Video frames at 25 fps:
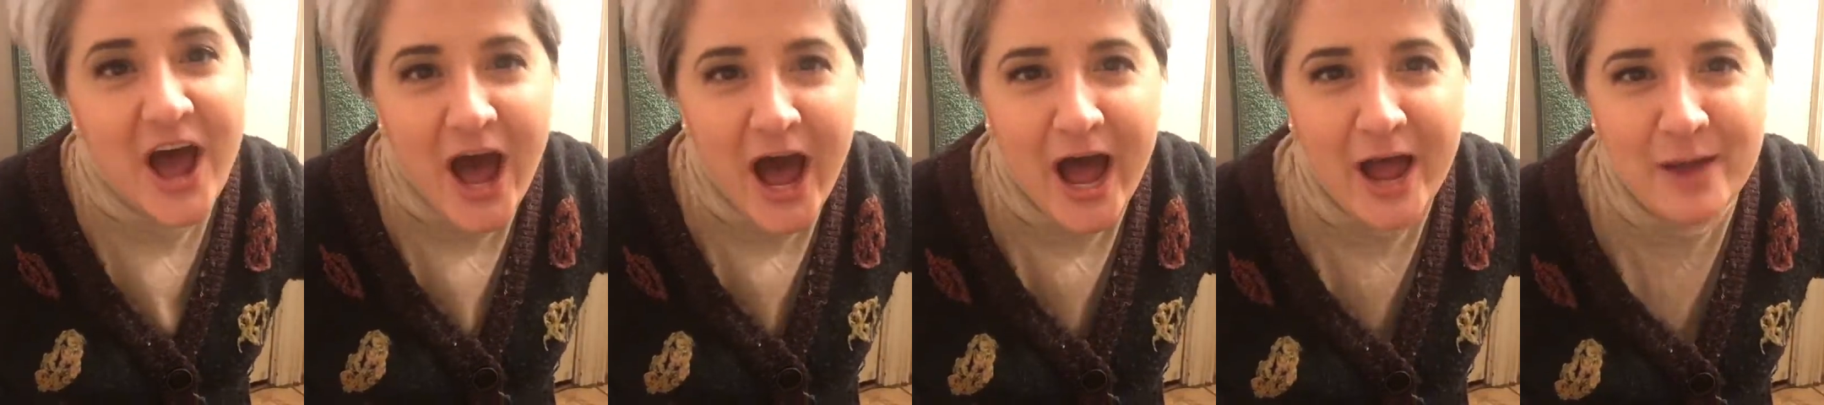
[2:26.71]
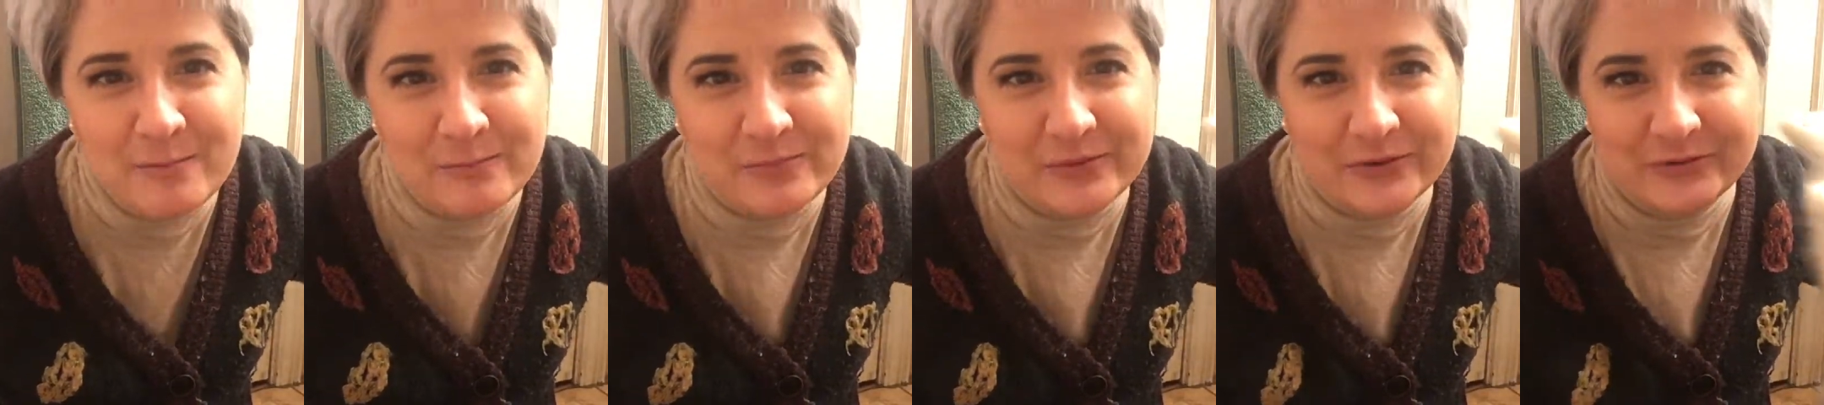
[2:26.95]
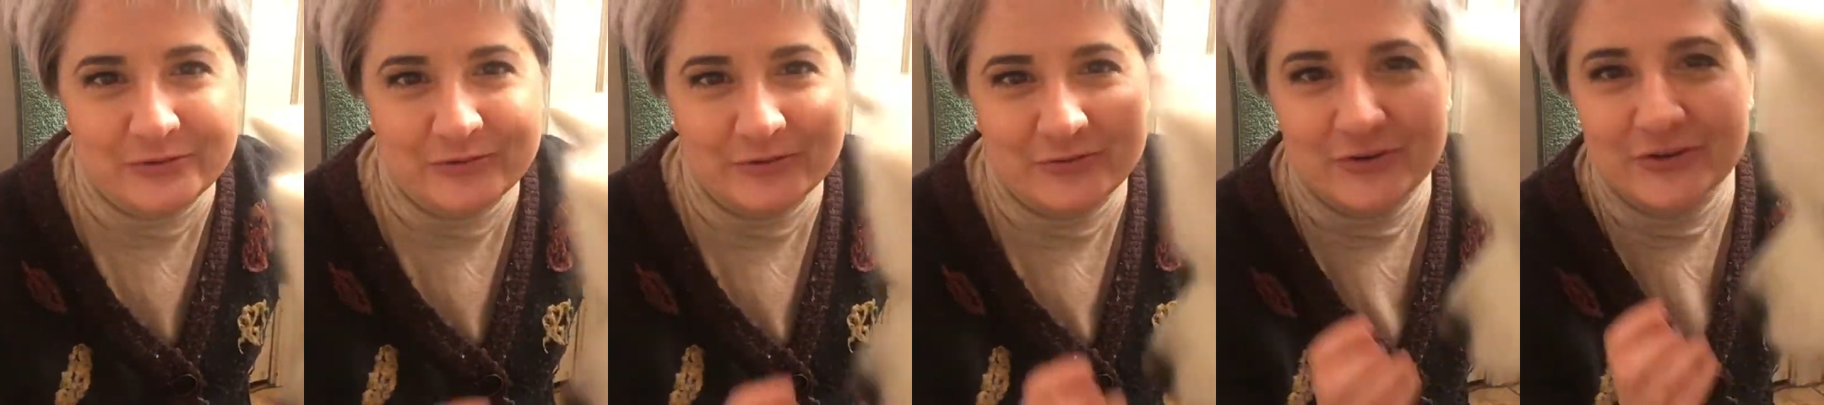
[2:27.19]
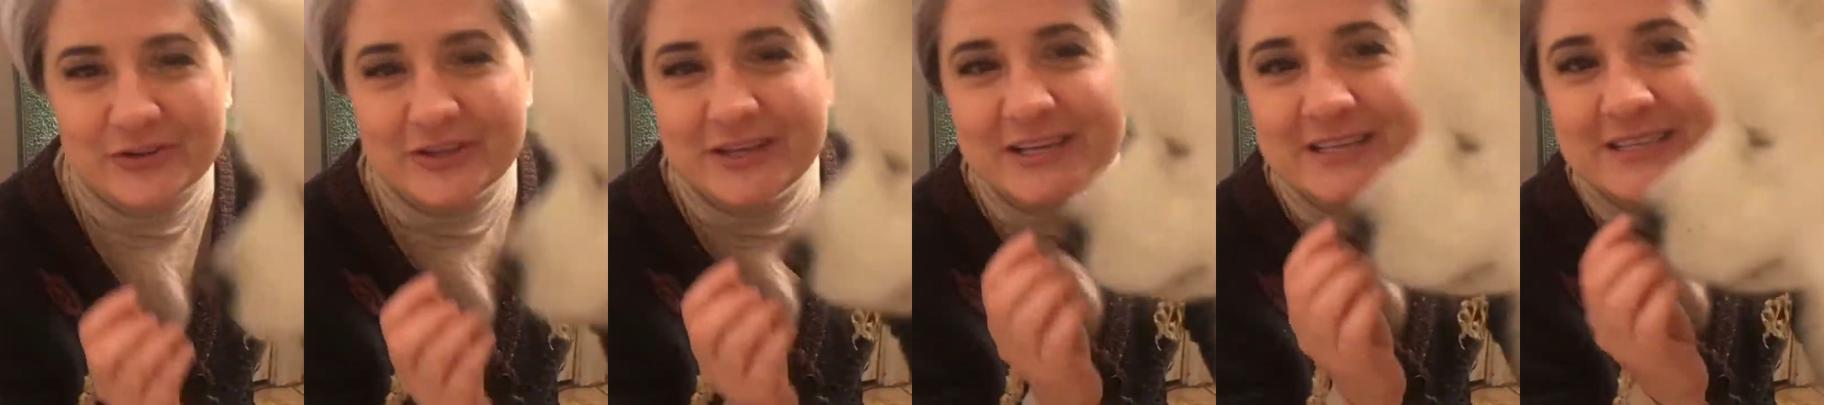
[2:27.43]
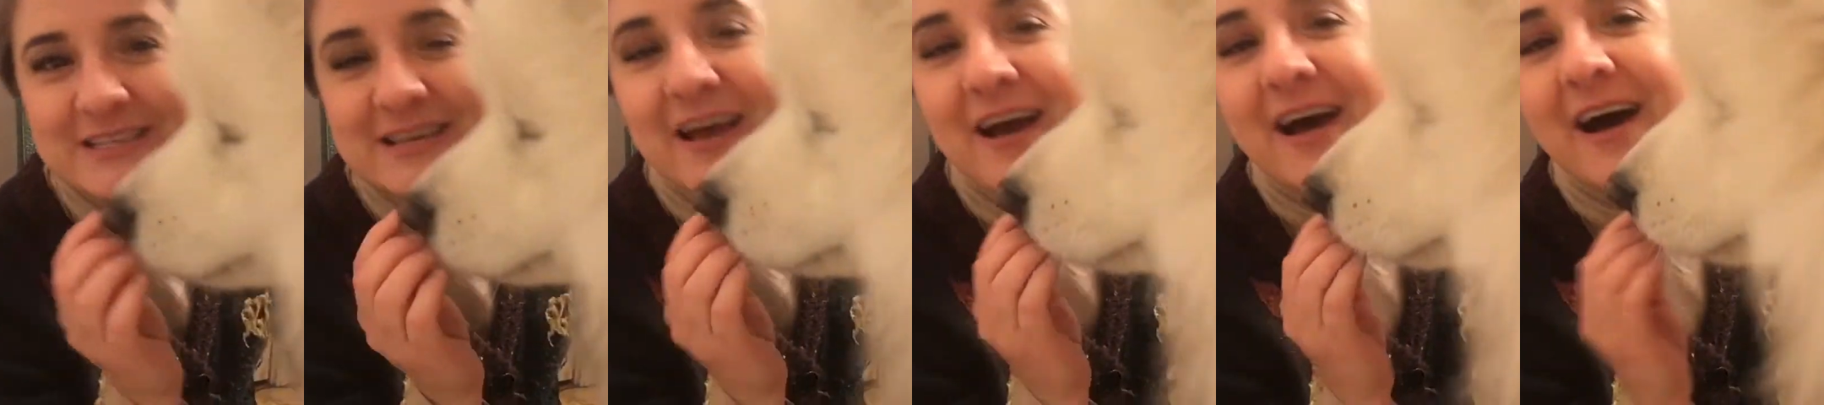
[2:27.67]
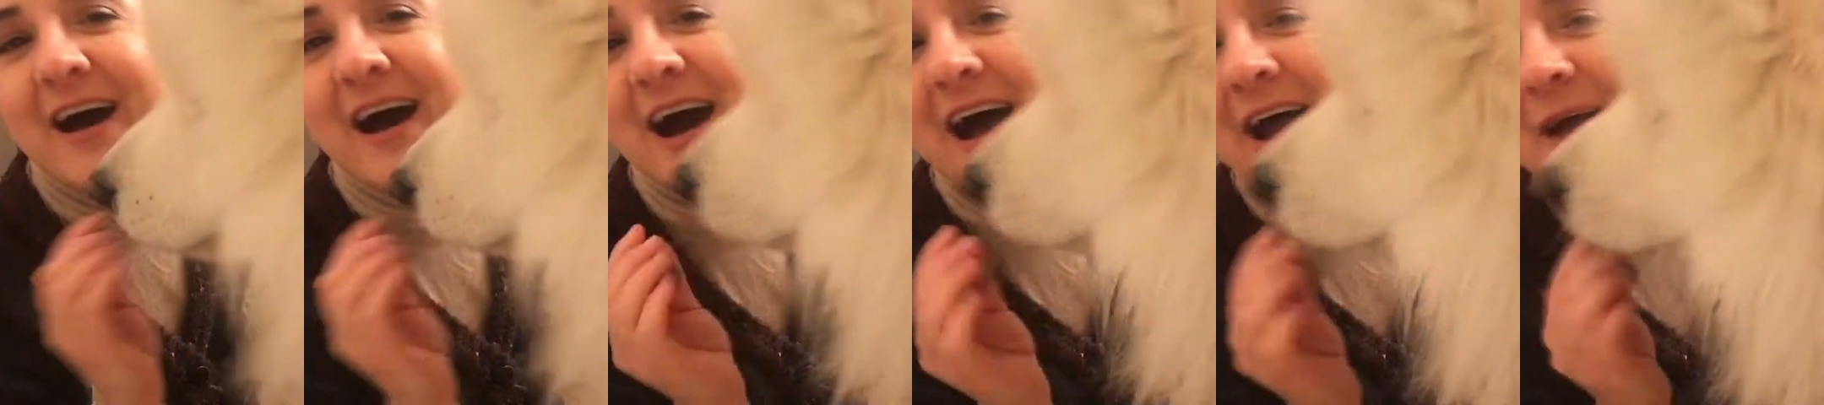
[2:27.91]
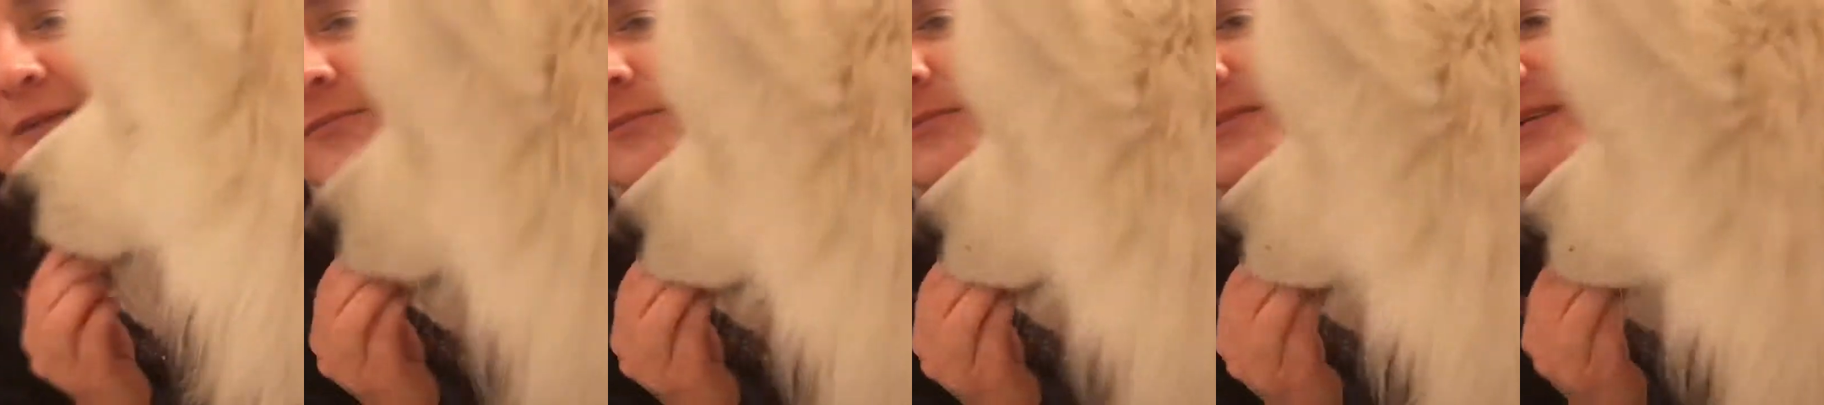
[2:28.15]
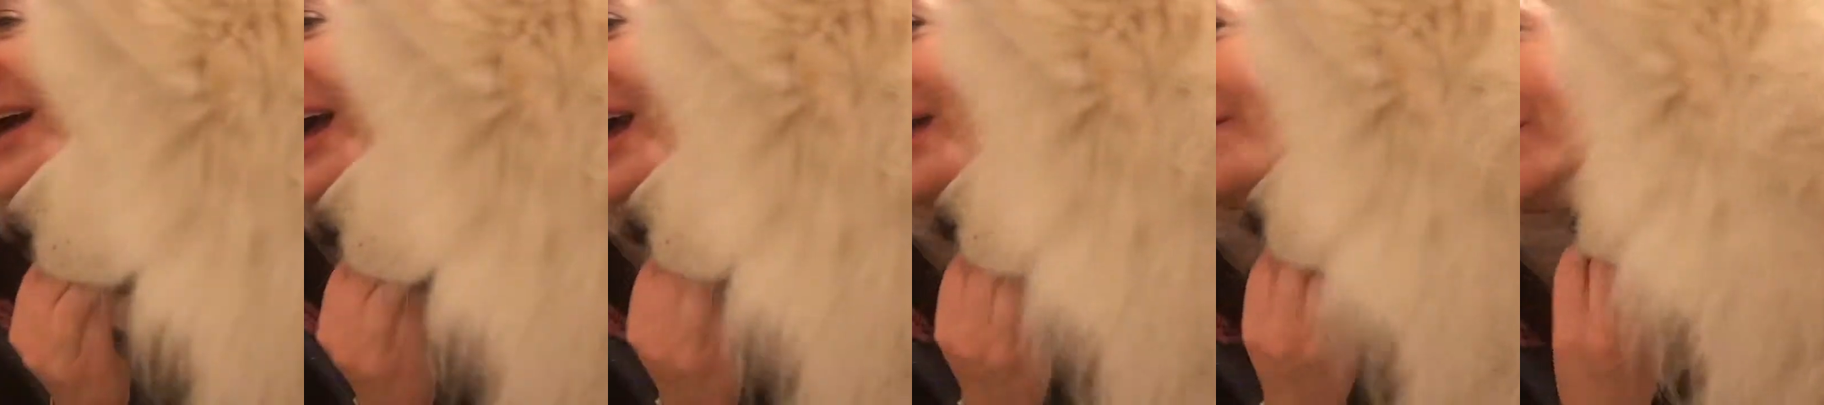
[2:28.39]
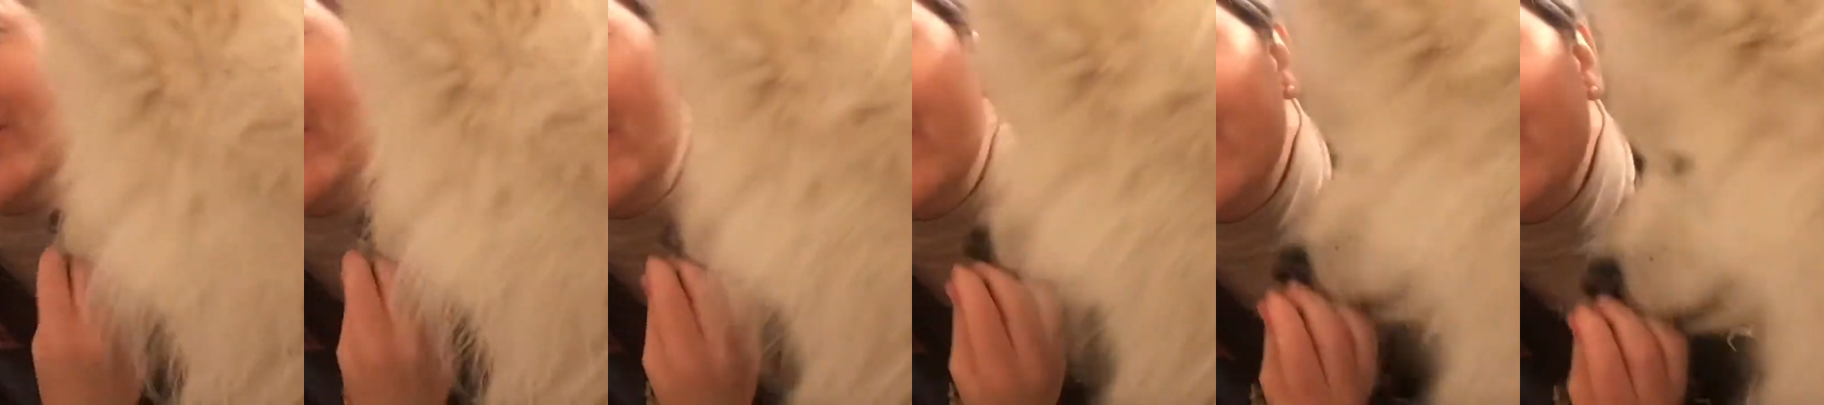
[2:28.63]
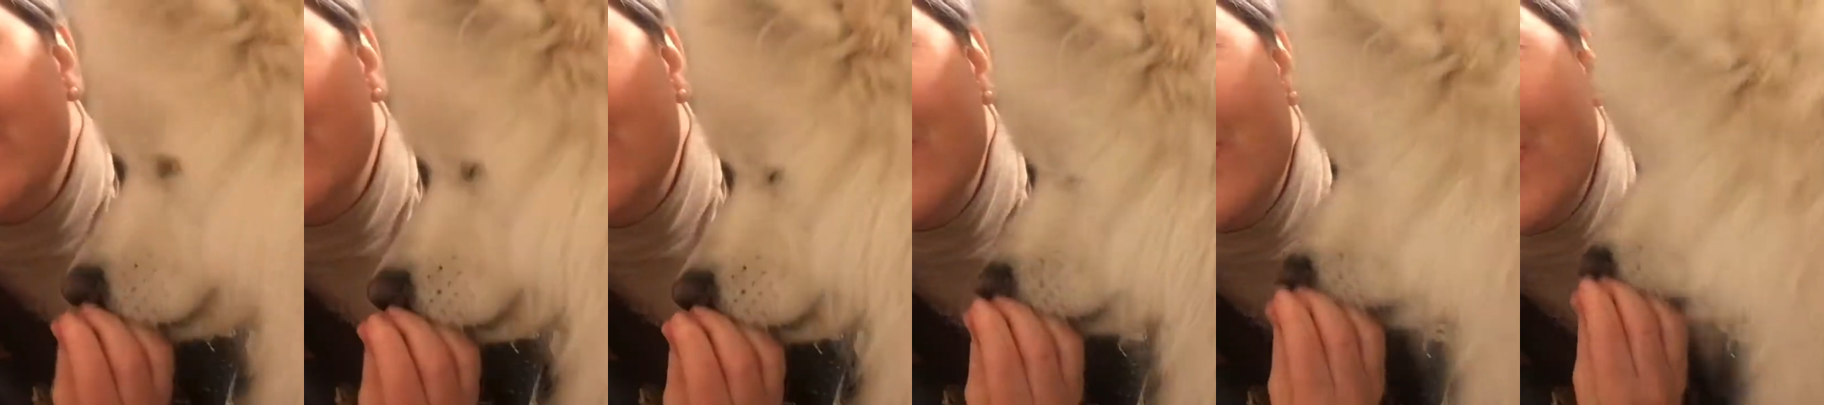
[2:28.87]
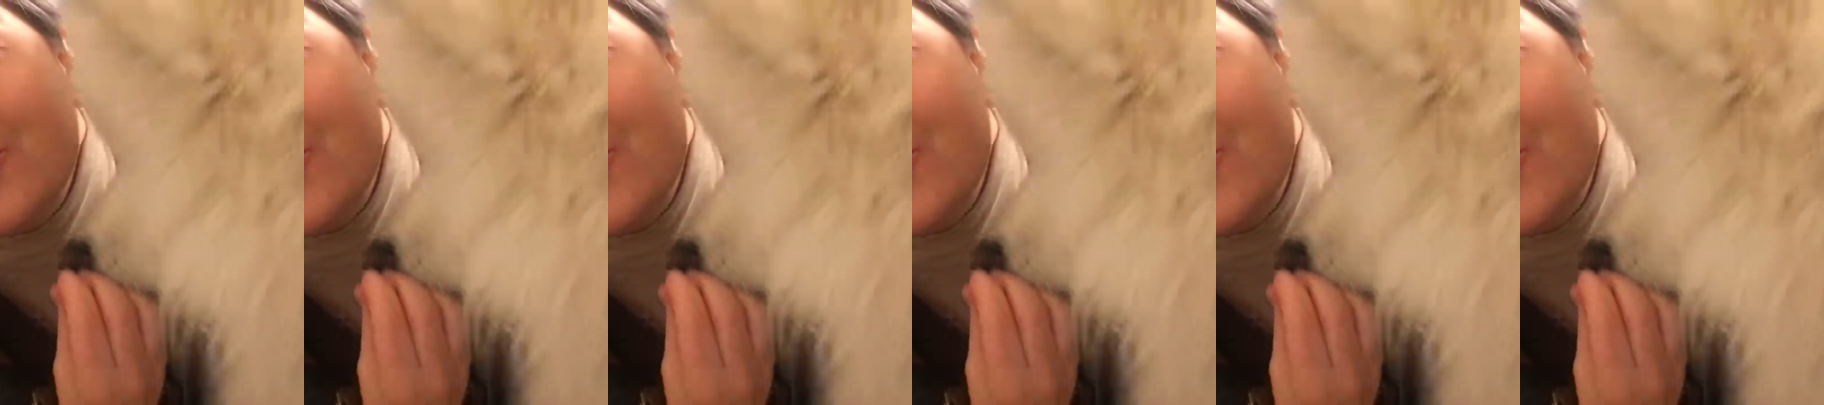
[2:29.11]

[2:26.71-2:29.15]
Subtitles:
I'm built for this. I'm a